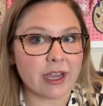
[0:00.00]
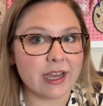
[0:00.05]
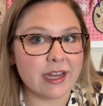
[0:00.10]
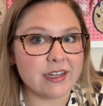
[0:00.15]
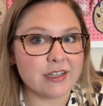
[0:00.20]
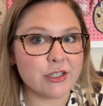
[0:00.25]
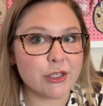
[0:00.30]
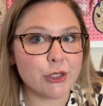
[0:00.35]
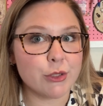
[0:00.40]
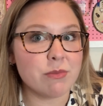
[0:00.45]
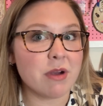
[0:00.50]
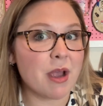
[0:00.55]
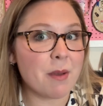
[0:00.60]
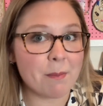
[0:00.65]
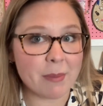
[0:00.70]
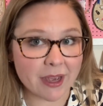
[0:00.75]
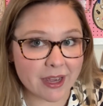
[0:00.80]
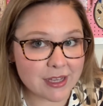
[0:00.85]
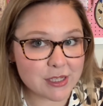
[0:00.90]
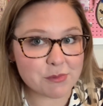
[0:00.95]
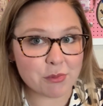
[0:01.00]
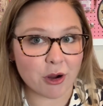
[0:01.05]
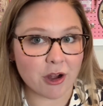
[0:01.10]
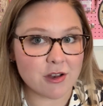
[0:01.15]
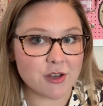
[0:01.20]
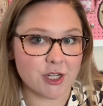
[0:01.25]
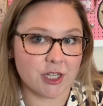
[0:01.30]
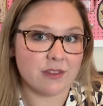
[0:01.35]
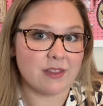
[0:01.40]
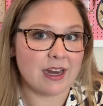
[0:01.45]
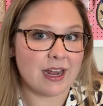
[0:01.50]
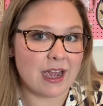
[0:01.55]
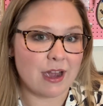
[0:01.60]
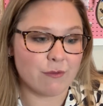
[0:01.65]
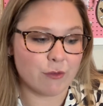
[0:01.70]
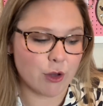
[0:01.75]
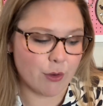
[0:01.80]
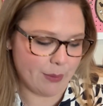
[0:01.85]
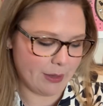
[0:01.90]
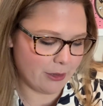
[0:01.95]
into my biggest project that I
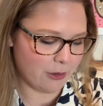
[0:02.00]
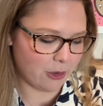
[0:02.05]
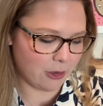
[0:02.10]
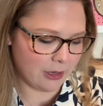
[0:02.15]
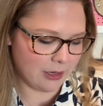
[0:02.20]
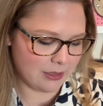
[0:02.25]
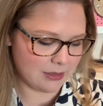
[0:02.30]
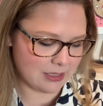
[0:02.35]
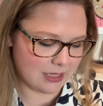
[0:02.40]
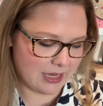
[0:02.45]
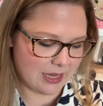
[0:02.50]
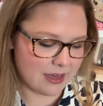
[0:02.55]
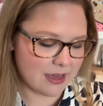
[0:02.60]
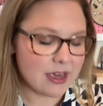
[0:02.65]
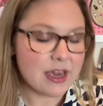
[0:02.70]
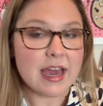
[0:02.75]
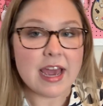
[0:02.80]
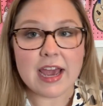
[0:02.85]
have going currently,